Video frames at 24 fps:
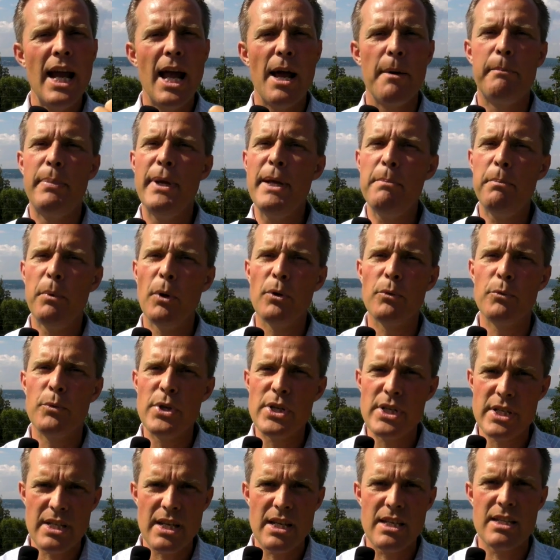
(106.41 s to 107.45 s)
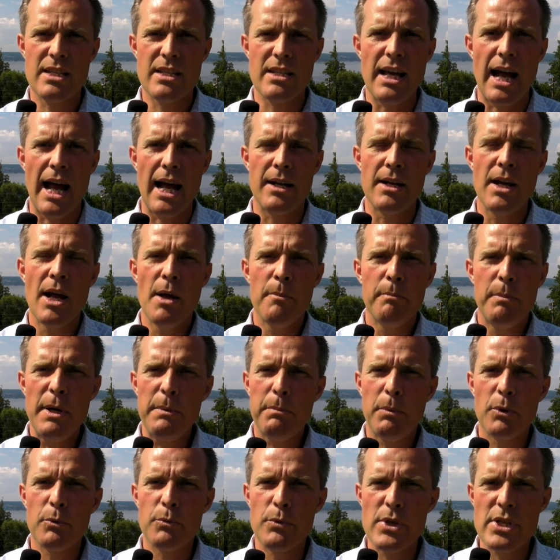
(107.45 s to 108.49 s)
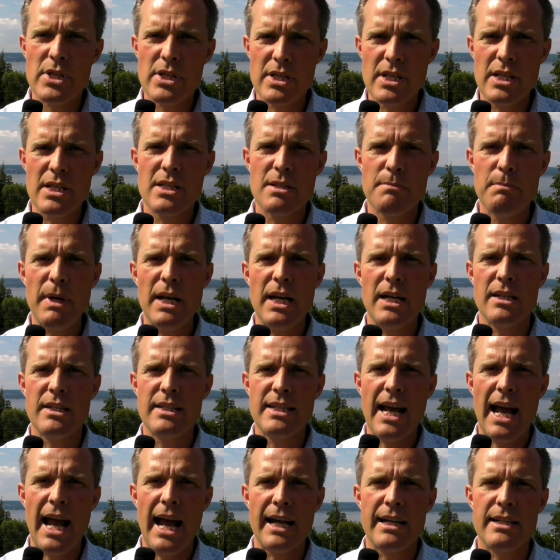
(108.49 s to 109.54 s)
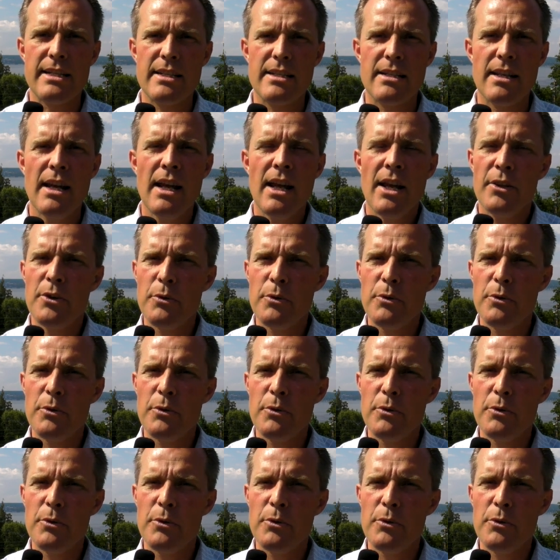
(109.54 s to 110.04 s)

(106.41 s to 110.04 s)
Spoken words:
And people resist that. People resist being taxed.